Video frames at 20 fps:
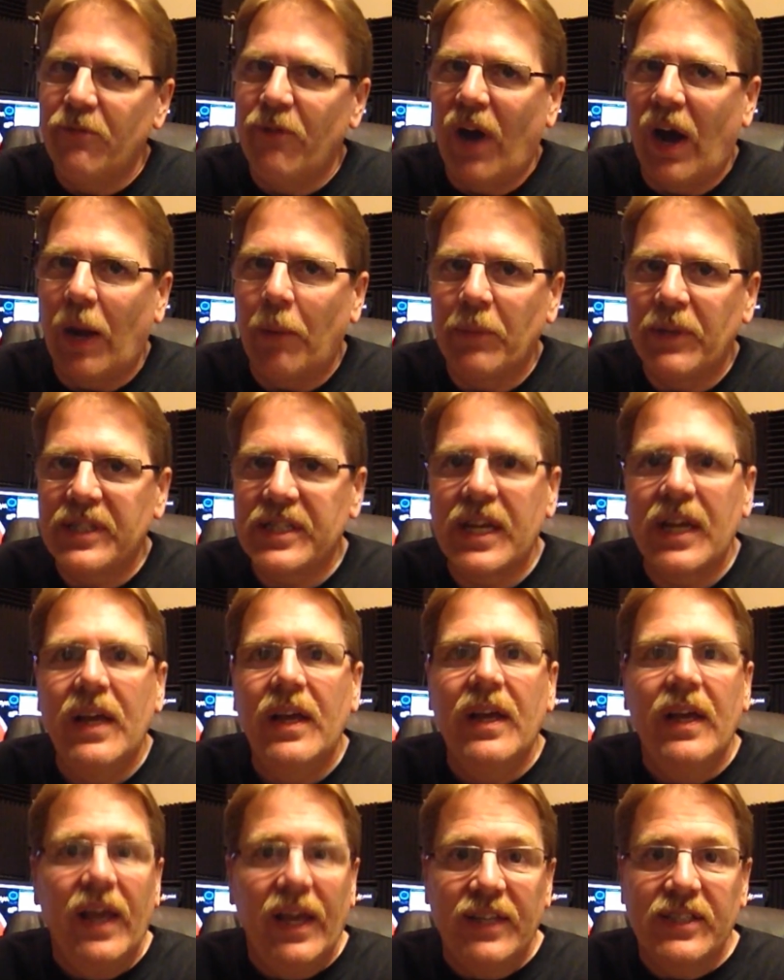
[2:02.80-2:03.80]
environments
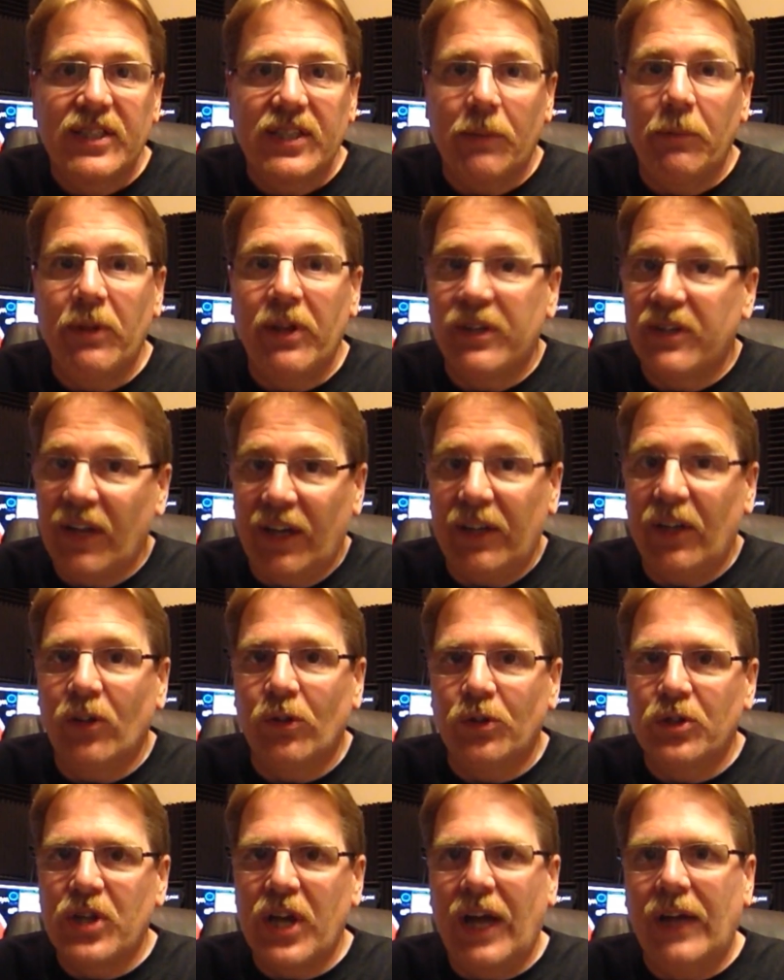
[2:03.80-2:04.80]
and some of the
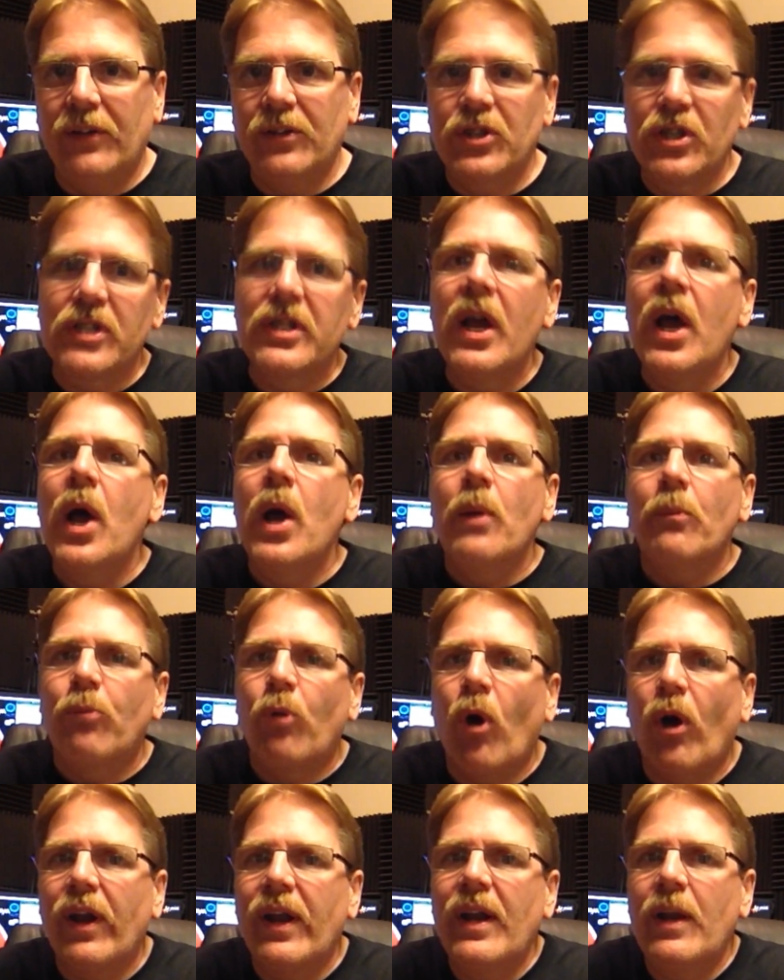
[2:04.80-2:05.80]
technical challenges
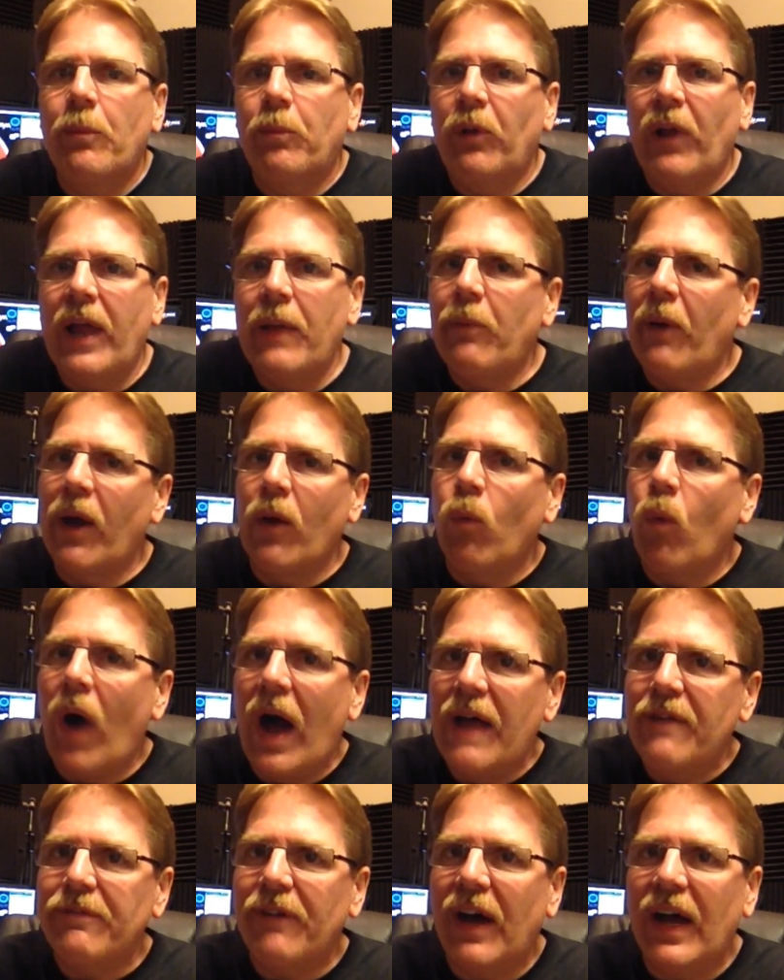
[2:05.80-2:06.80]
brought into play by
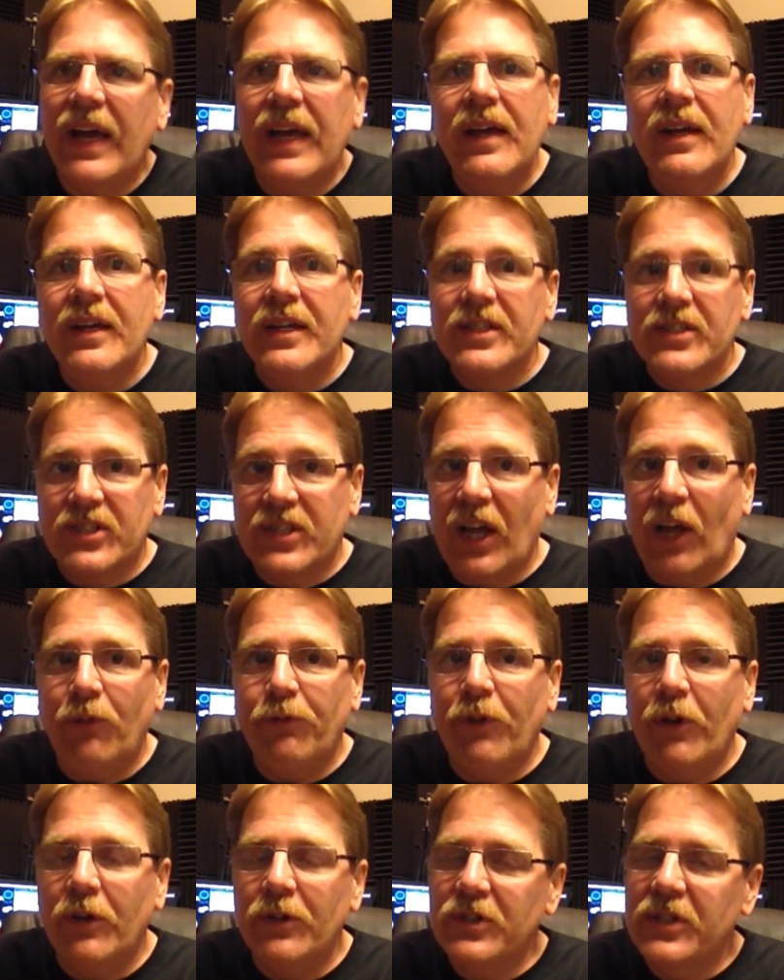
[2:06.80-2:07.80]
Wi-Fi, cell
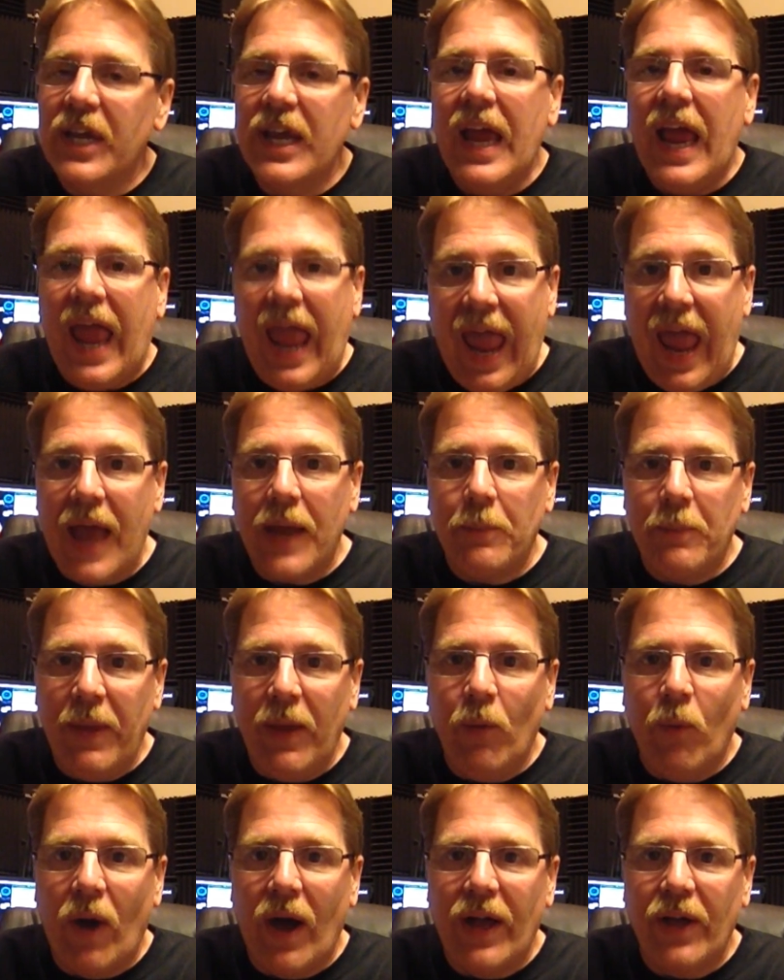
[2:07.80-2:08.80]
phones, and
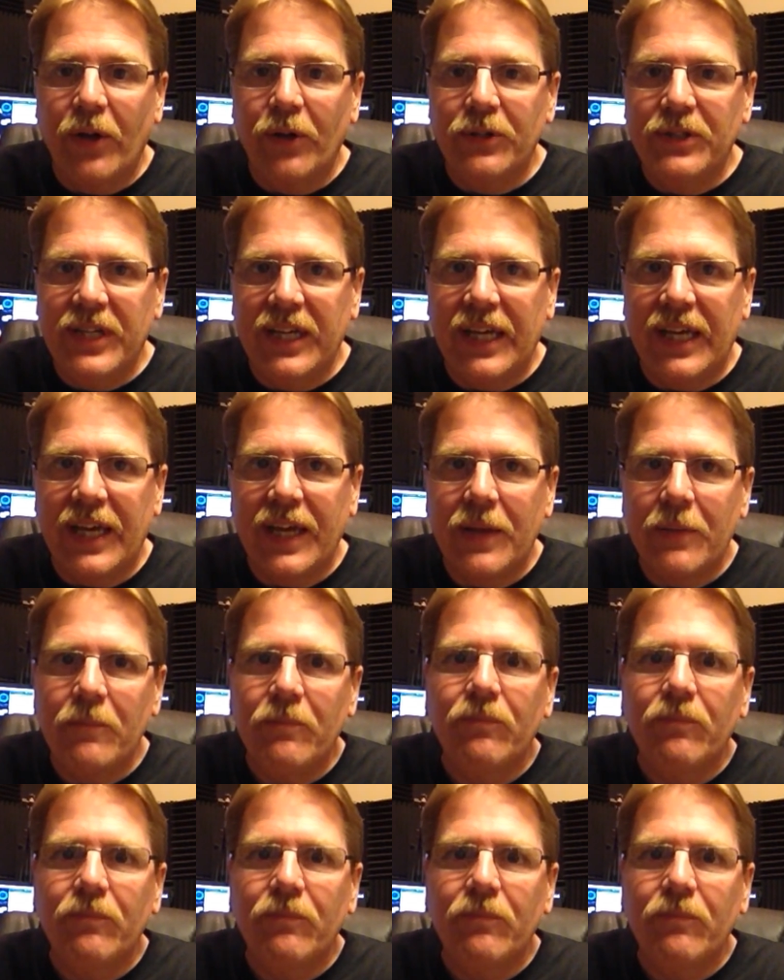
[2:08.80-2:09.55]
BYOD.